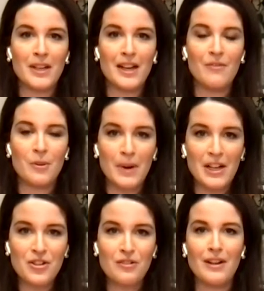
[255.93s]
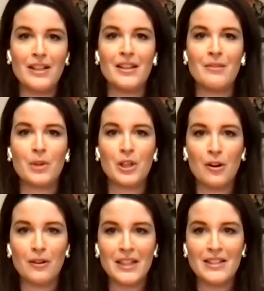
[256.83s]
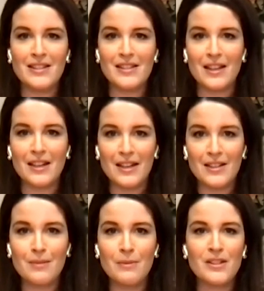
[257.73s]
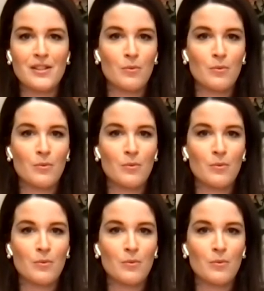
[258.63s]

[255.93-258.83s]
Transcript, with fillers: We have the budget and then we're going into Senate estimates.